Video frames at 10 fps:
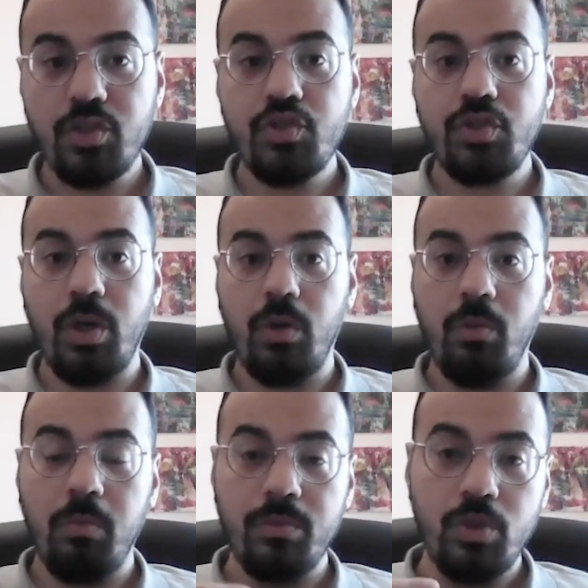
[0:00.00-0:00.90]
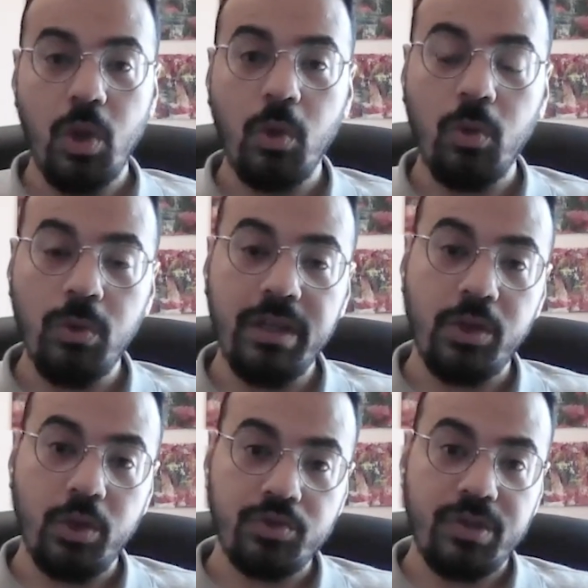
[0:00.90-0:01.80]
So not only
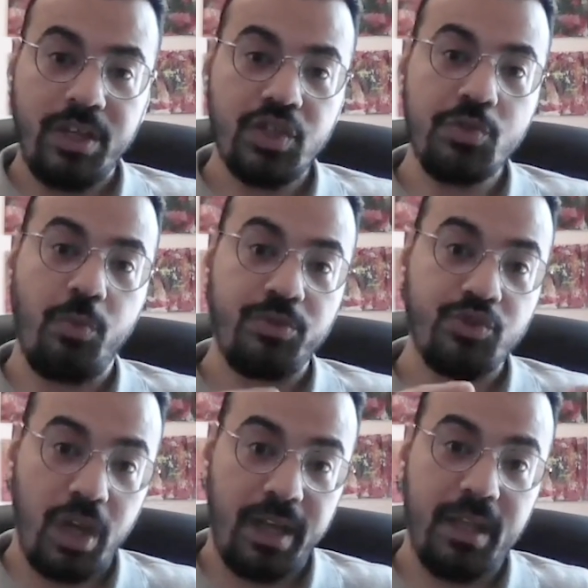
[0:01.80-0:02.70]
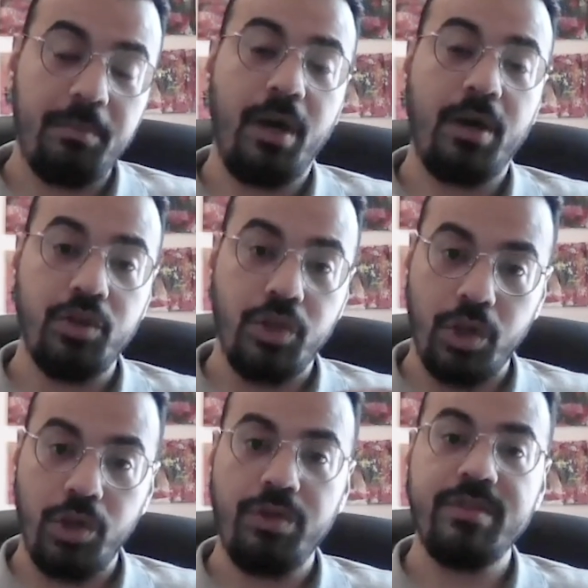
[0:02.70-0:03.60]
good relations with China, but
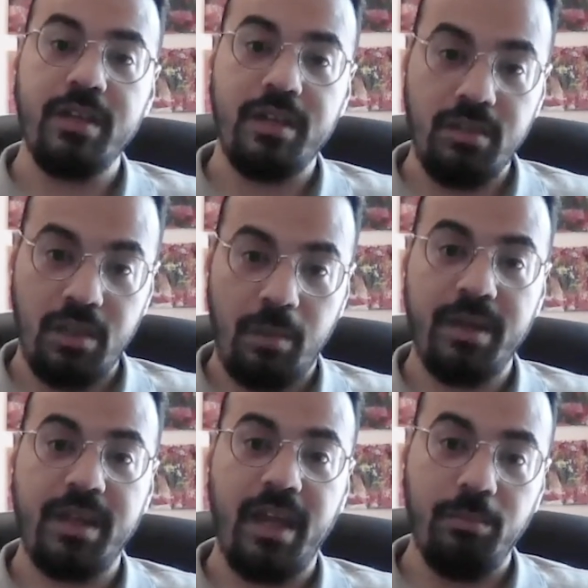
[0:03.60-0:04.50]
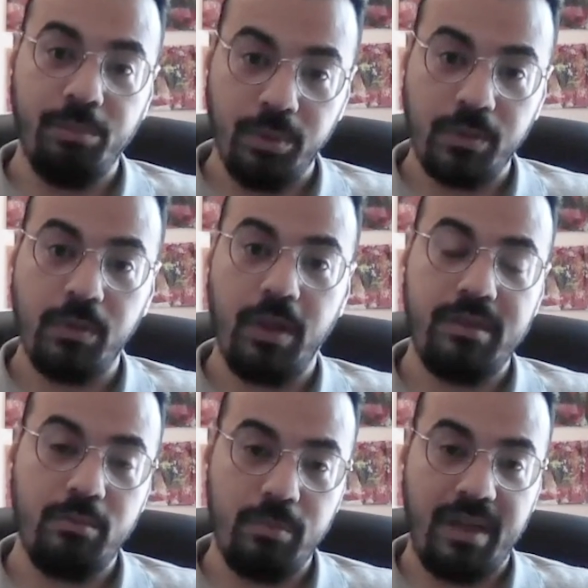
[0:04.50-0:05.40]
good economic and political
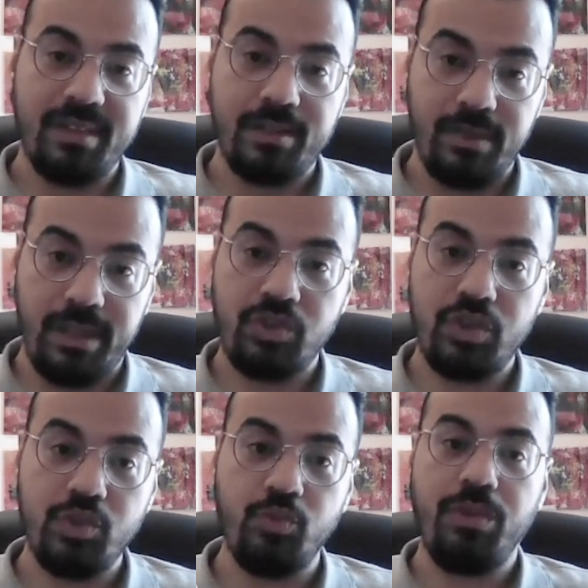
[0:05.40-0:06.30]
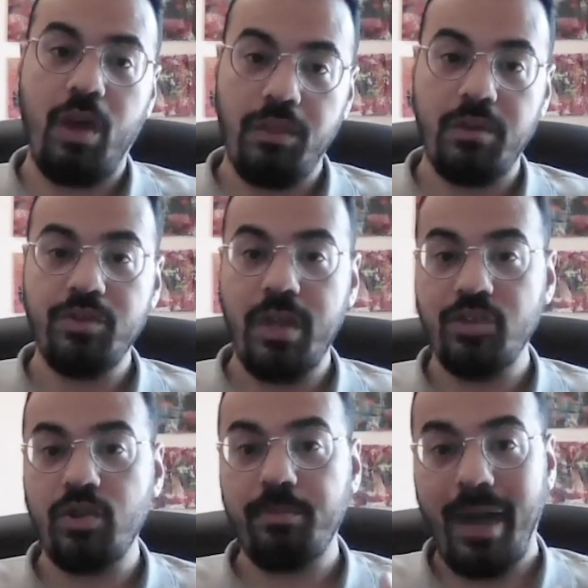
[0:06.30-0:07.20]
and diplomatic relations with other
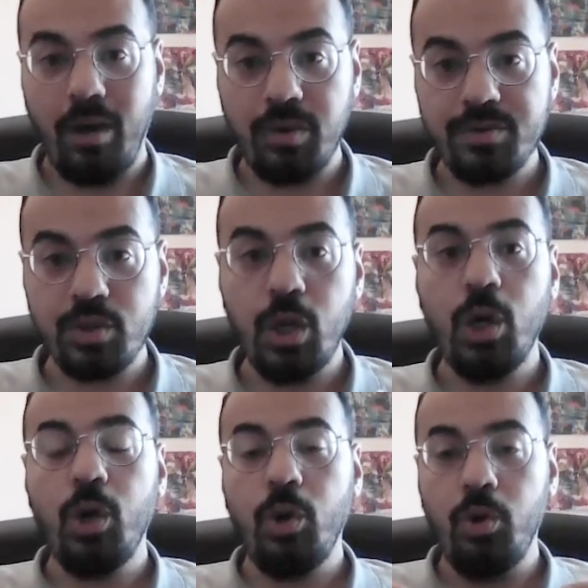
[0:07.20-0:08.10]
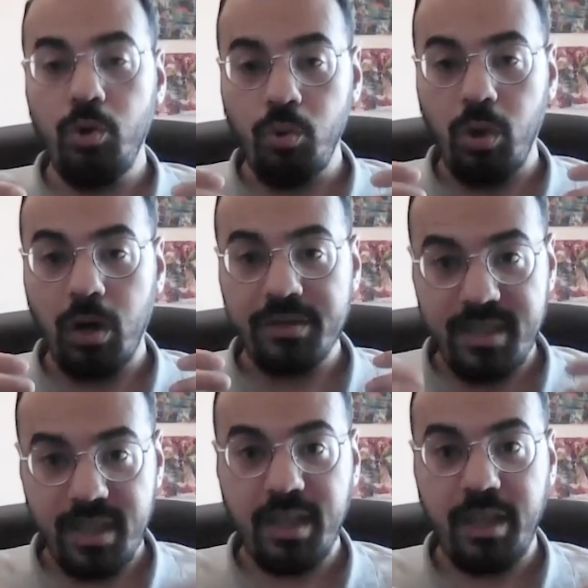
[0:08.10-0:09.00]
Asian powers who are
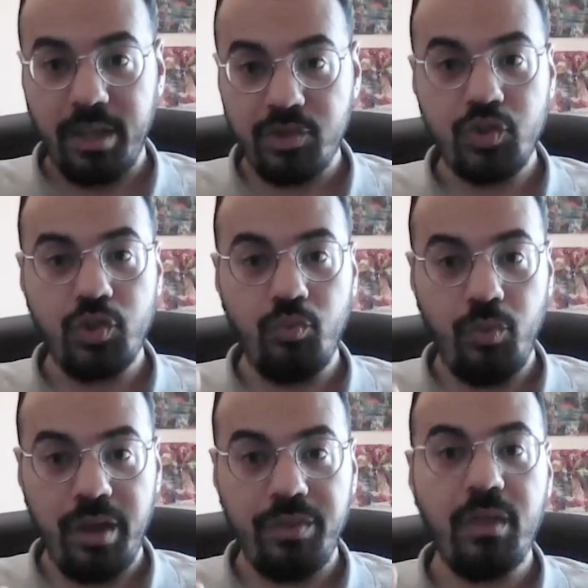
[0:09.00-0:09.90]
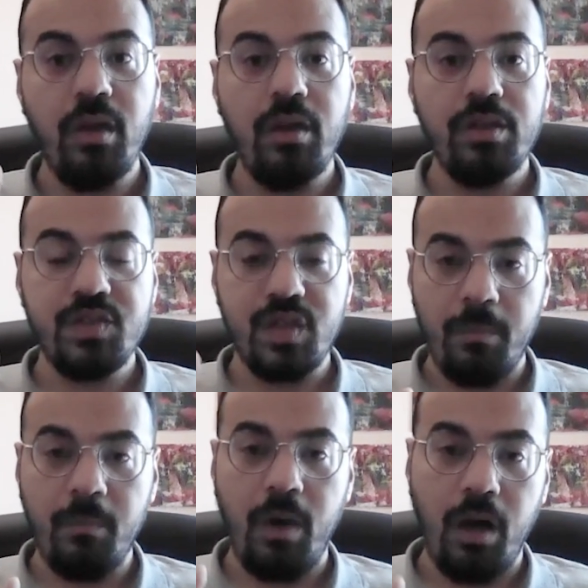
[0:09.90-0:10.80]
taking issue with
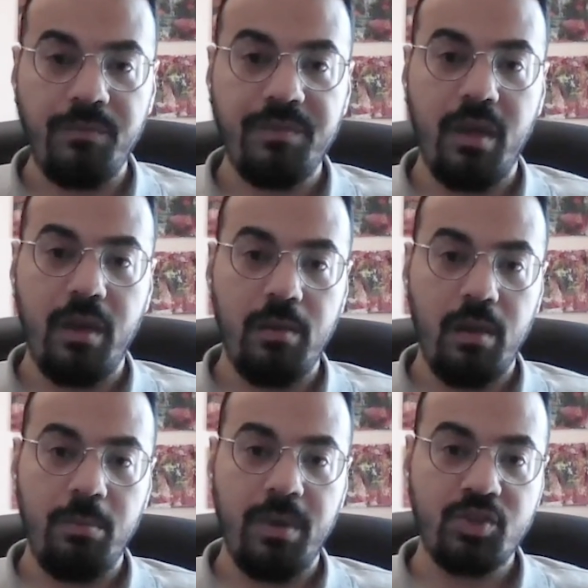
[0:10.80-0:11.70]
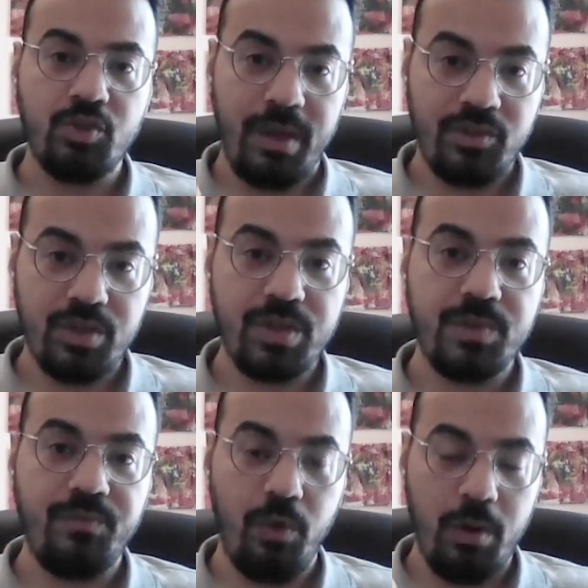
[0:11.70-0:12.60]
some of the
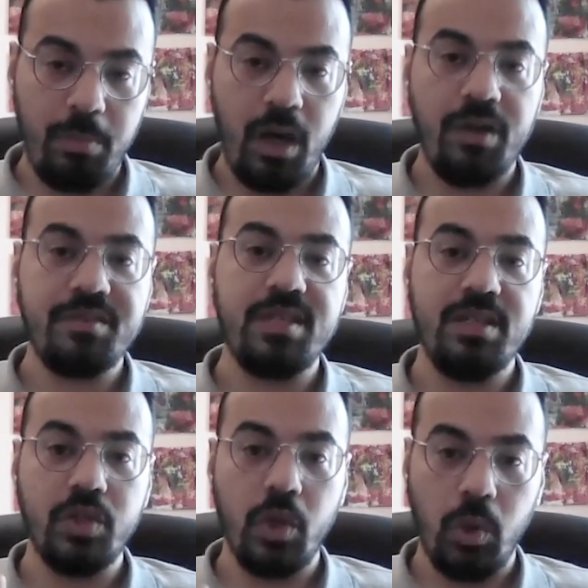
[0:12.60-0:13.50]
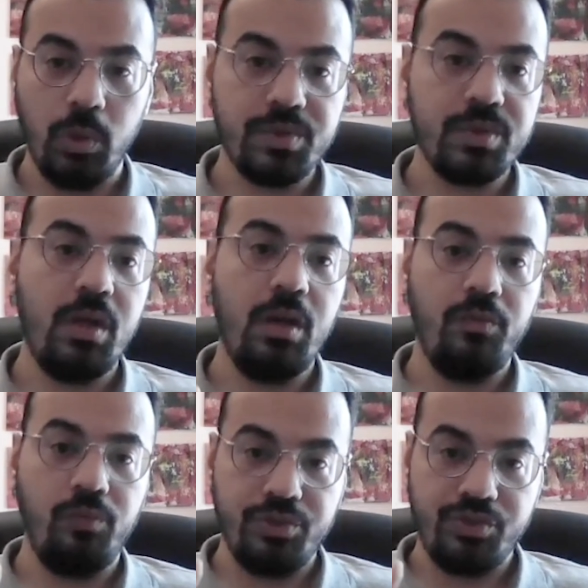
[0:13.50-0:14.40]
expansionist foreign policy goals
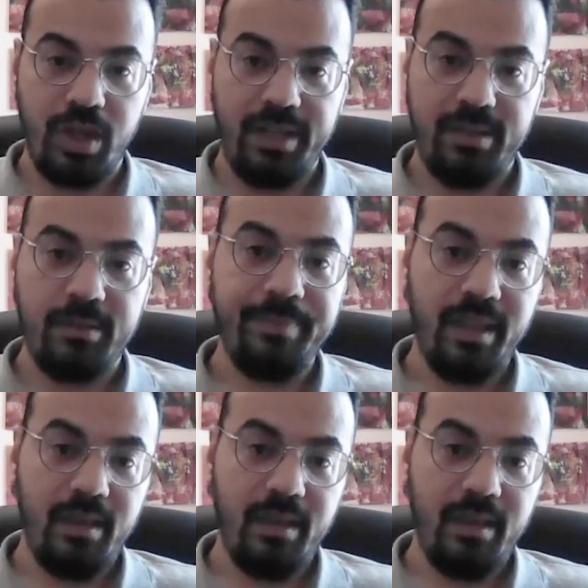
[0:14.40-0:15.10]
for China,